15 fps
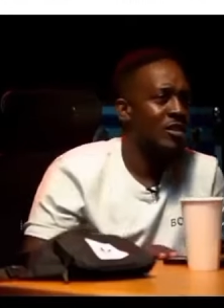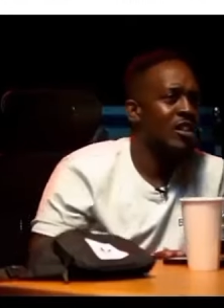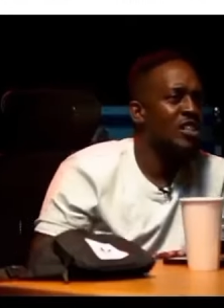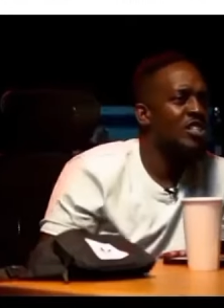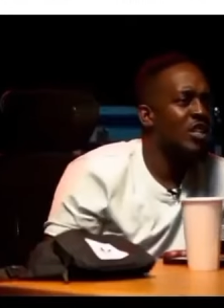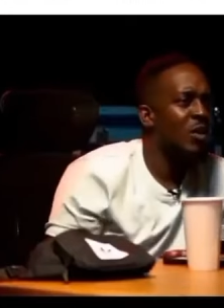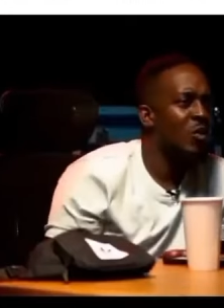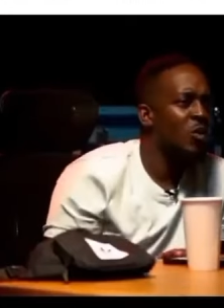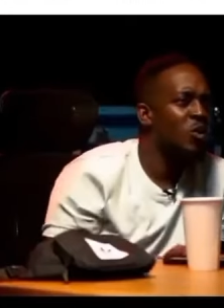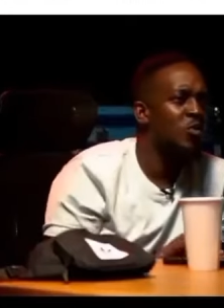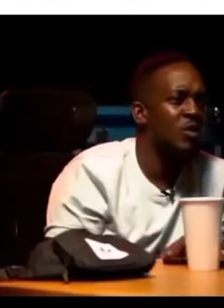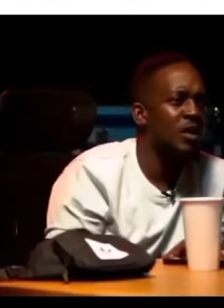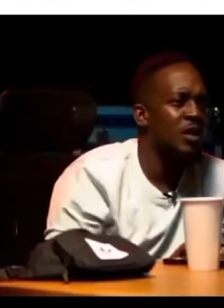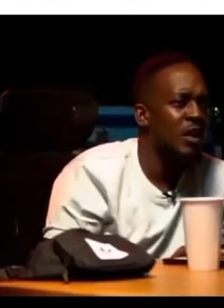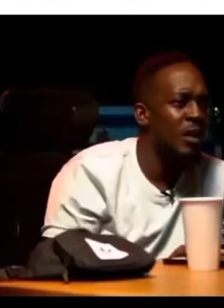Then he said, what do
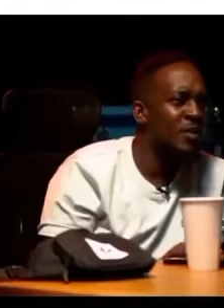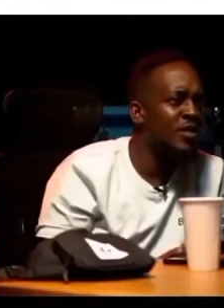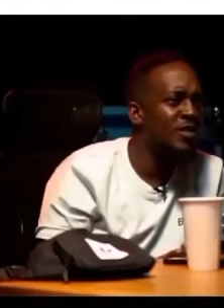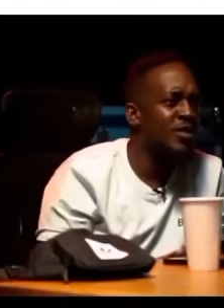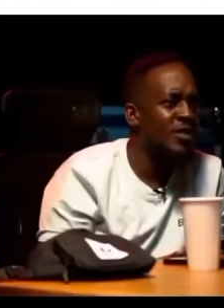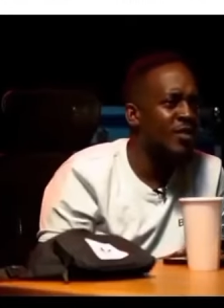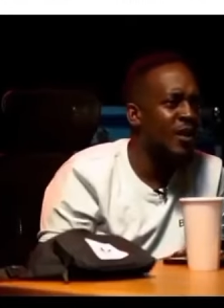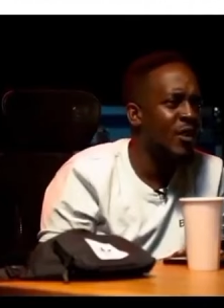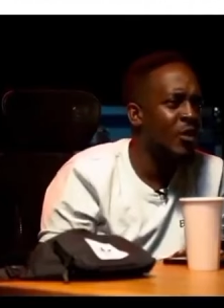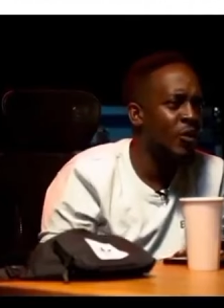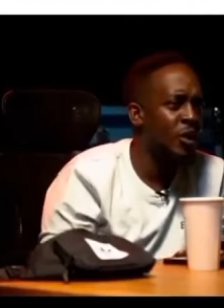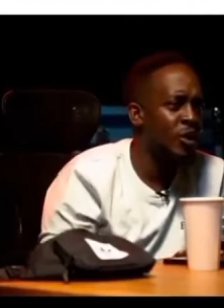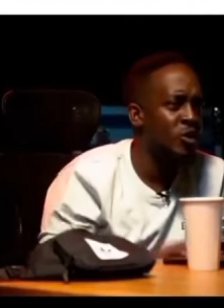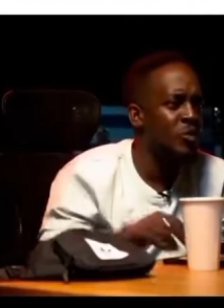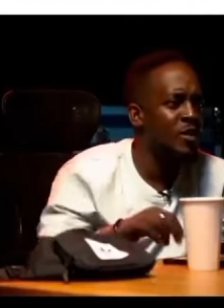you mean? How many songs have I
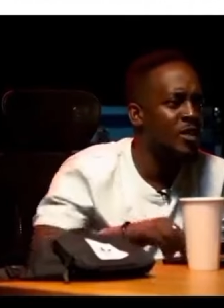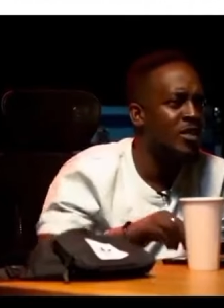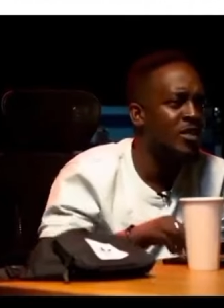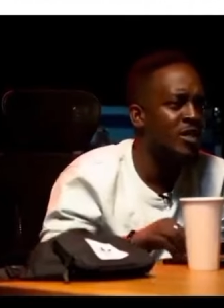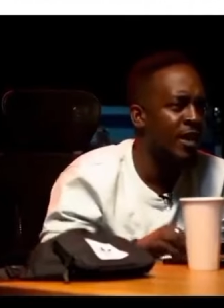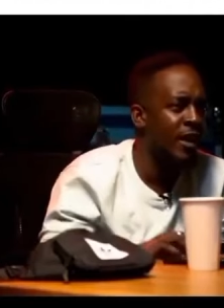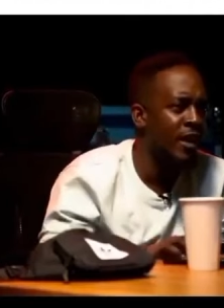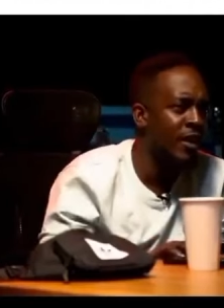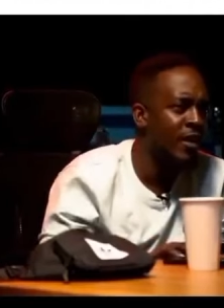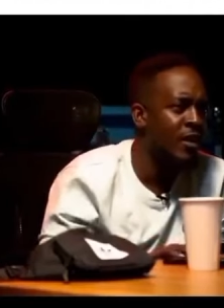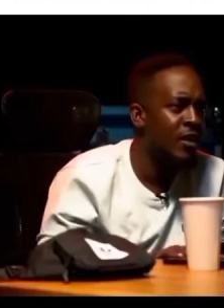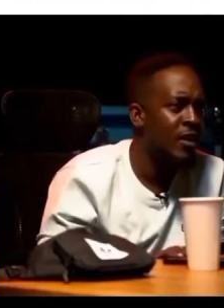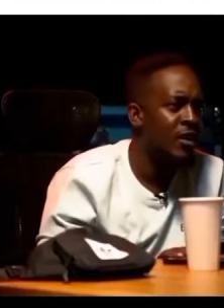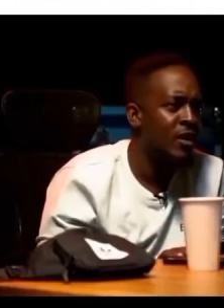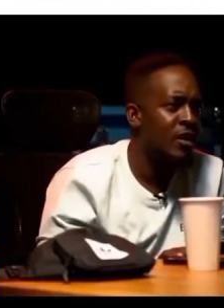recorded? Do you mean this year?
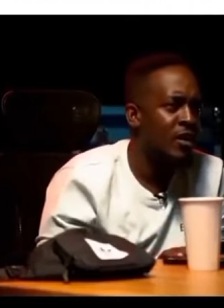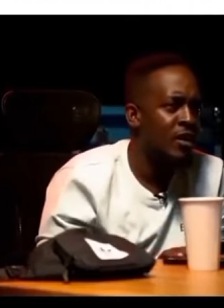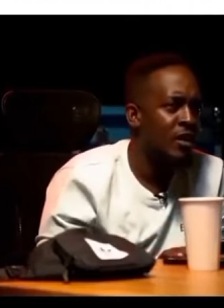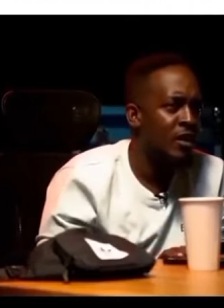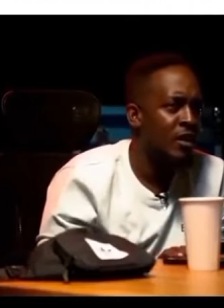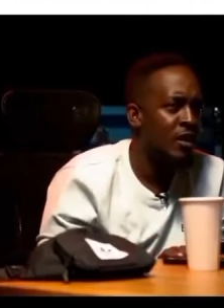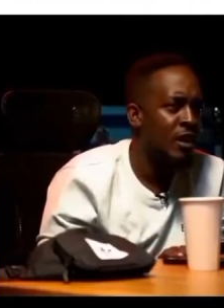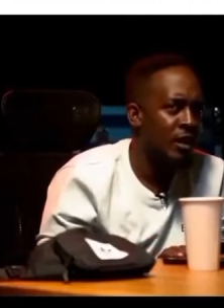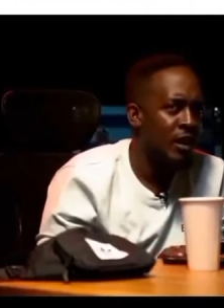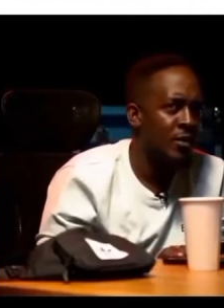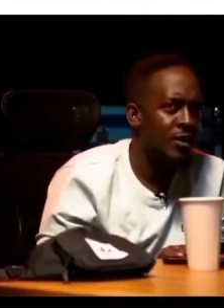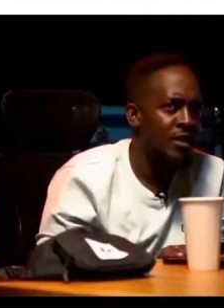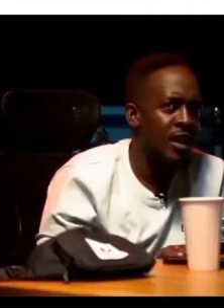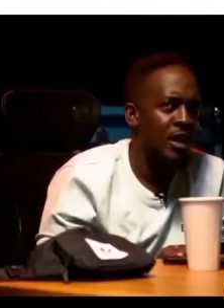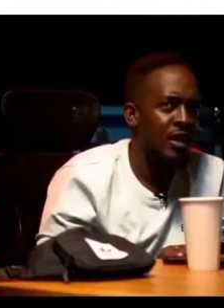Mm. And I
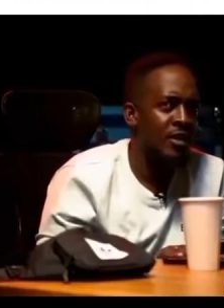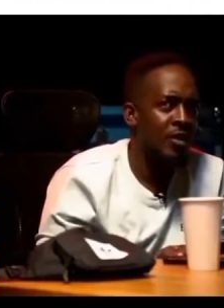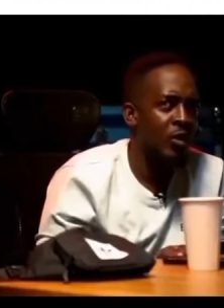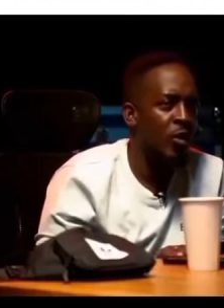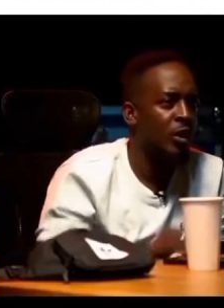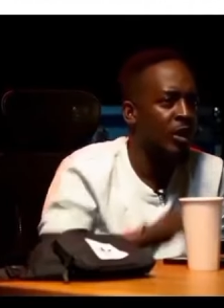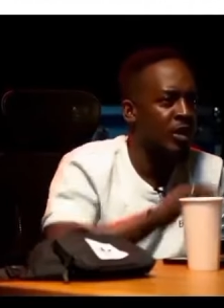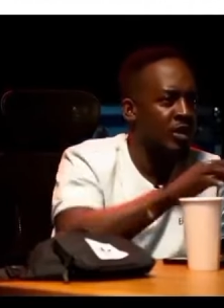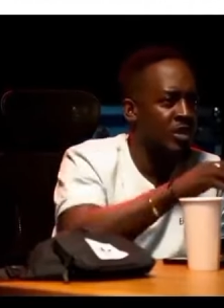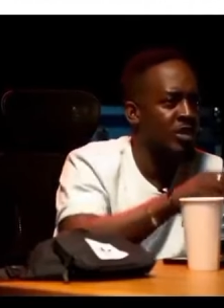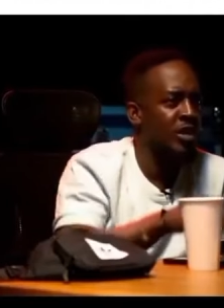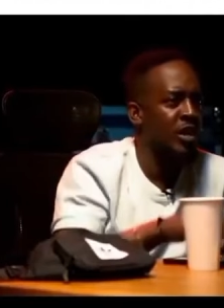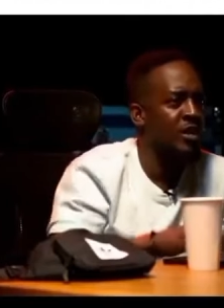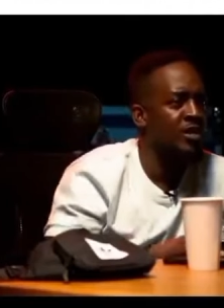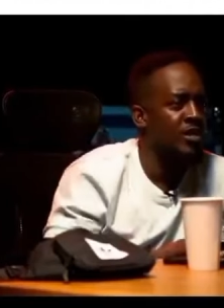was like, okay, this
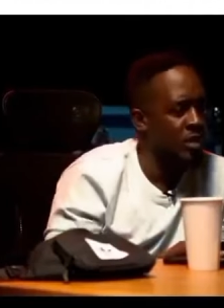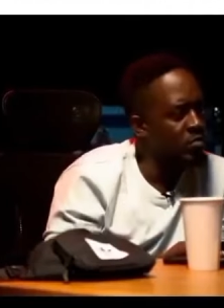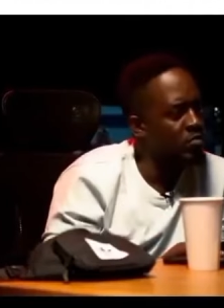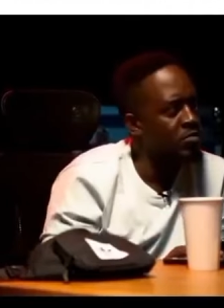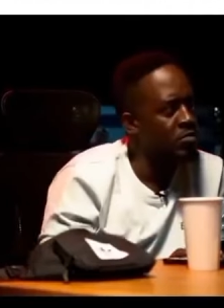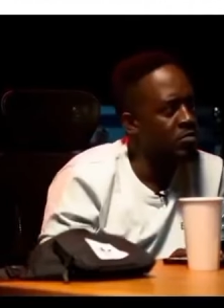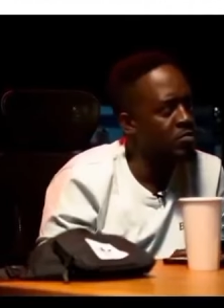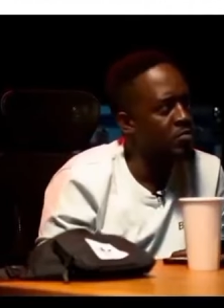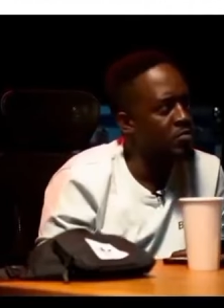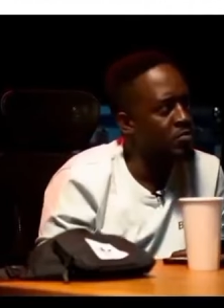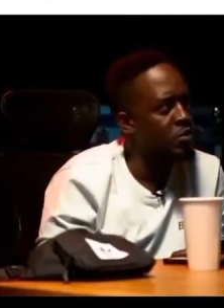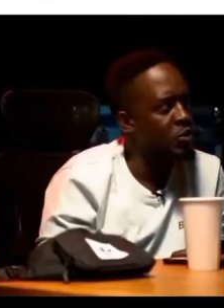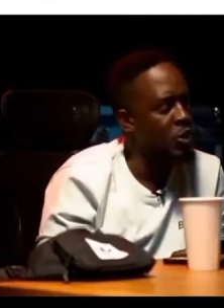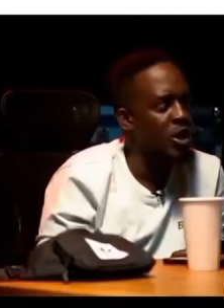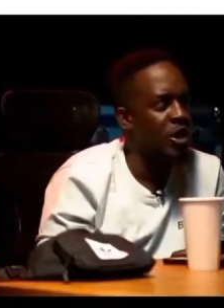year. He said,
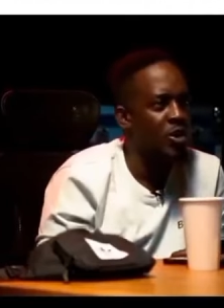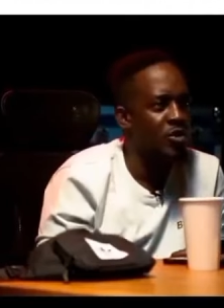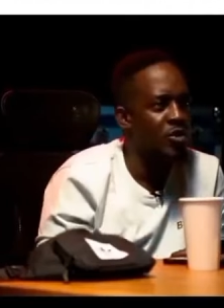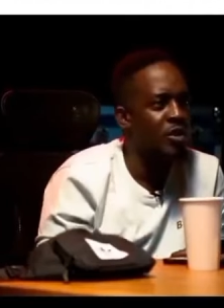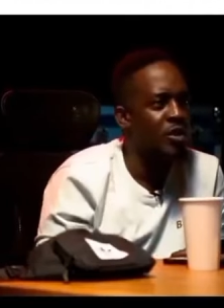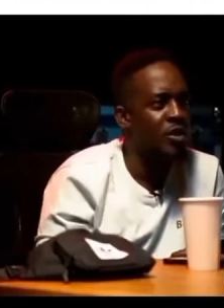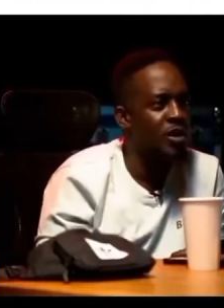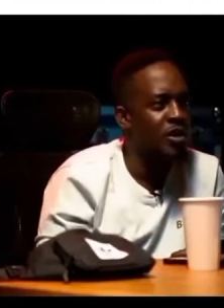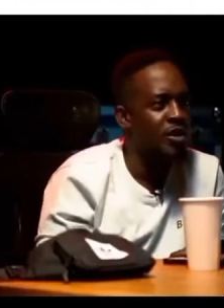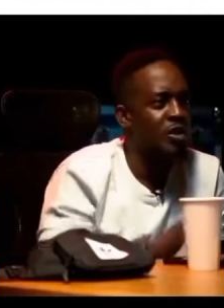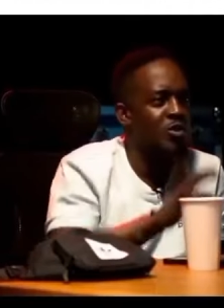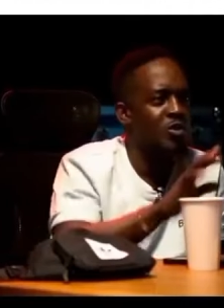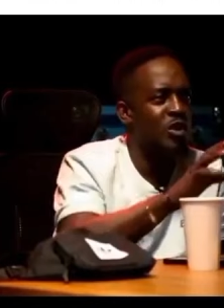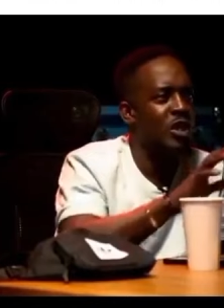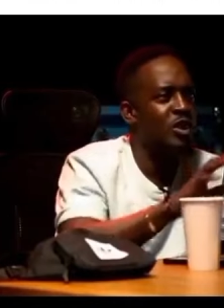300.
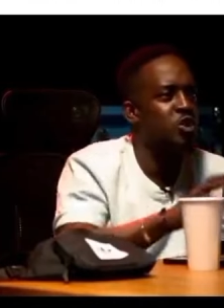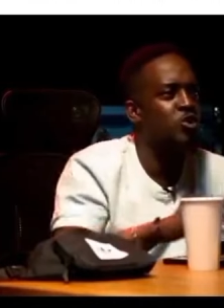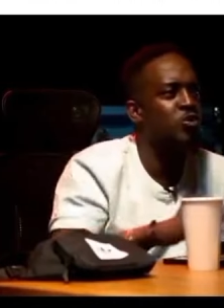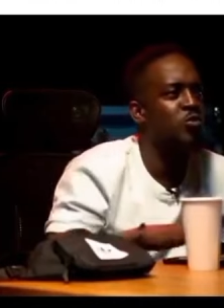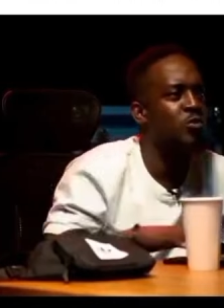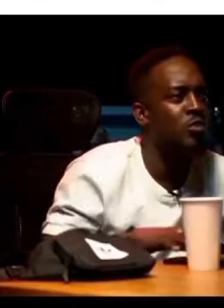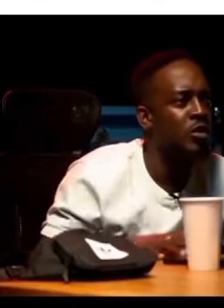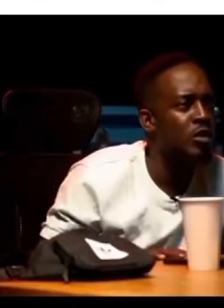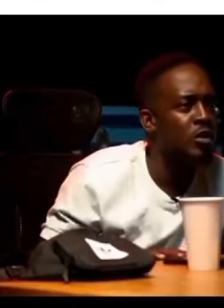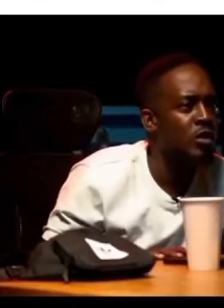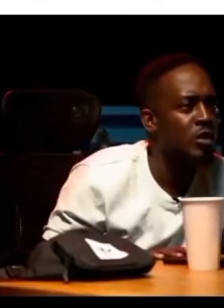This was like June.